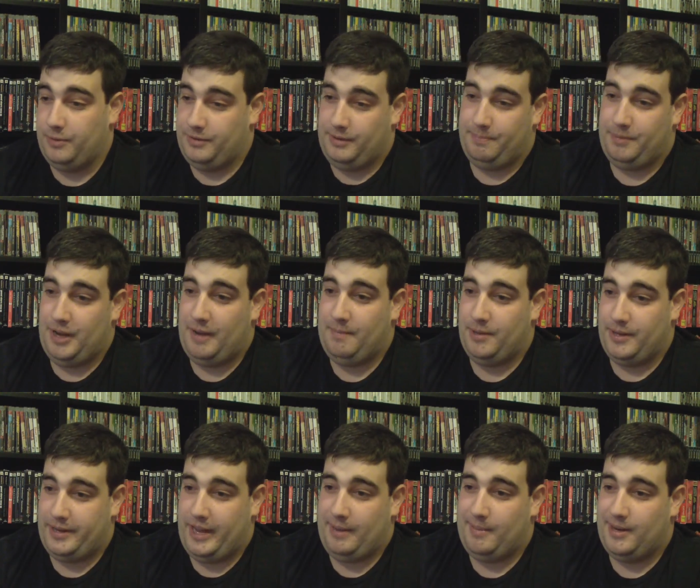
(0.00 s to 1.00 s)
on September
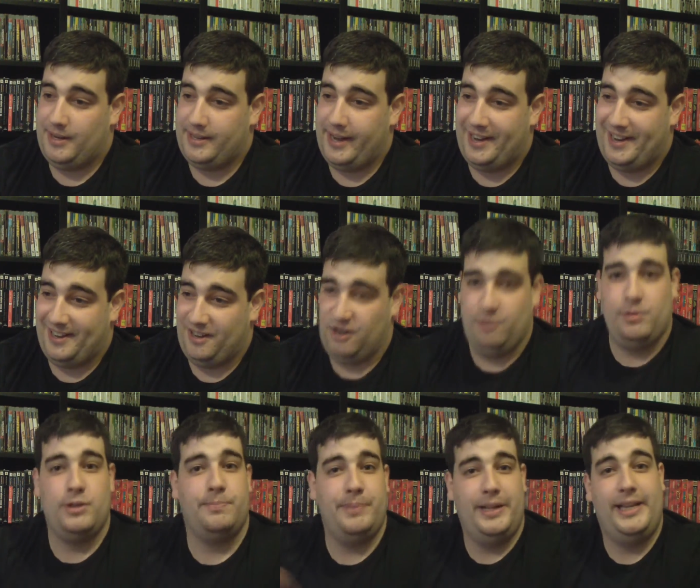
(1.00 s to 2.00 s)
that came out a decade ago
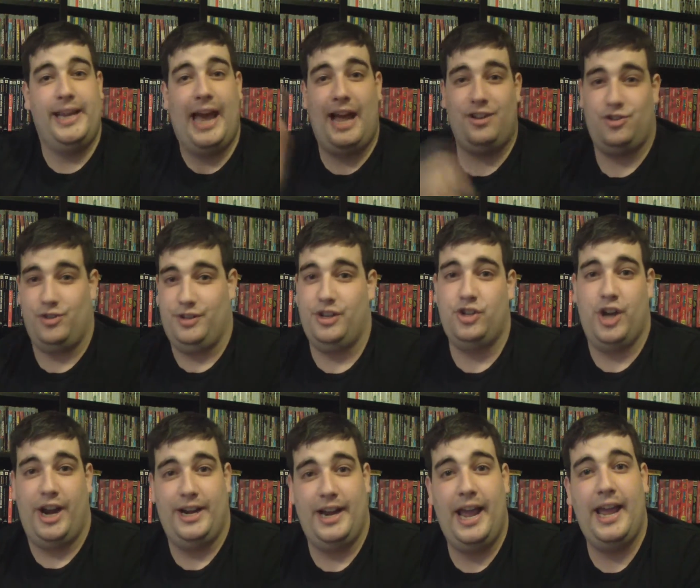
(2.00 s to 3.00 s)
was Billy Hatcher and the
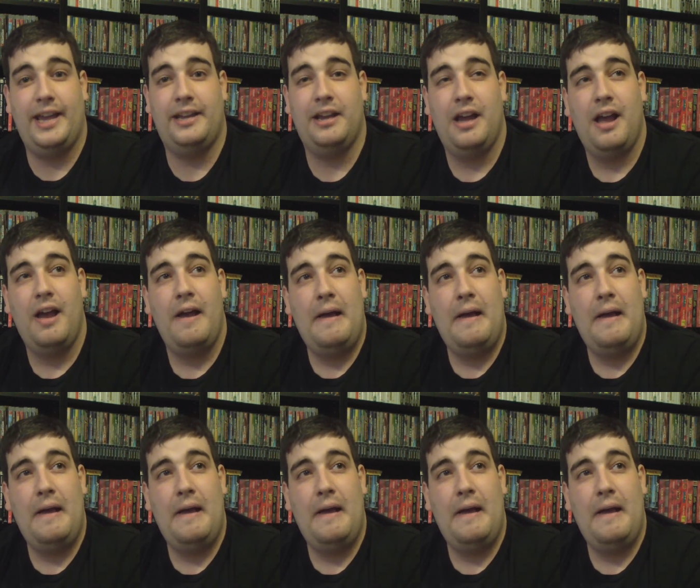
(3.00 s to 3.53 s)
Giant Egg,